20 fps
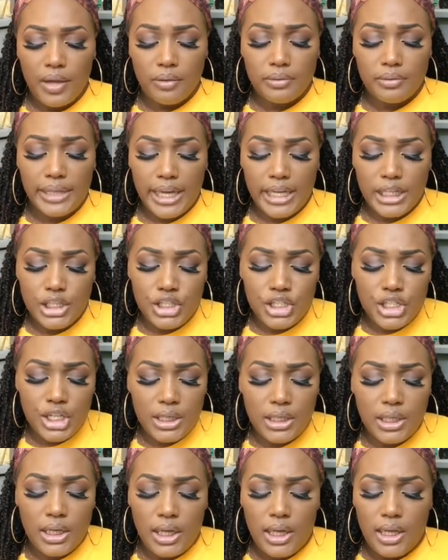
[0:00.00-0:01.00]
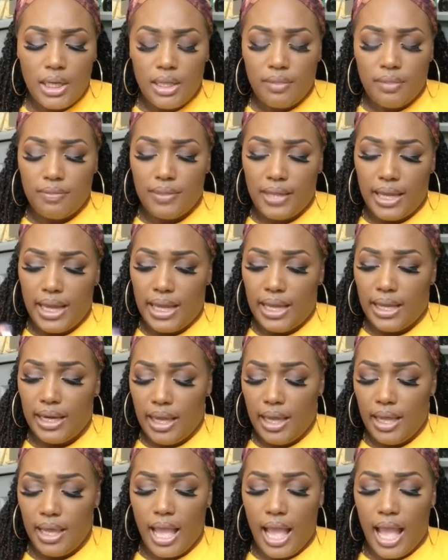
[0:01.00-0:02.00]
Foundation
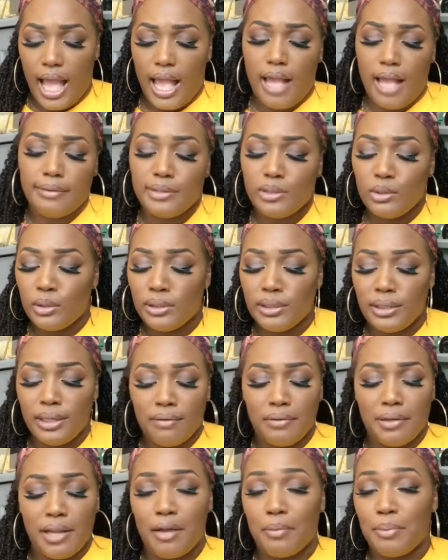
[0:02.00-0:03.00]
that I absolutely love.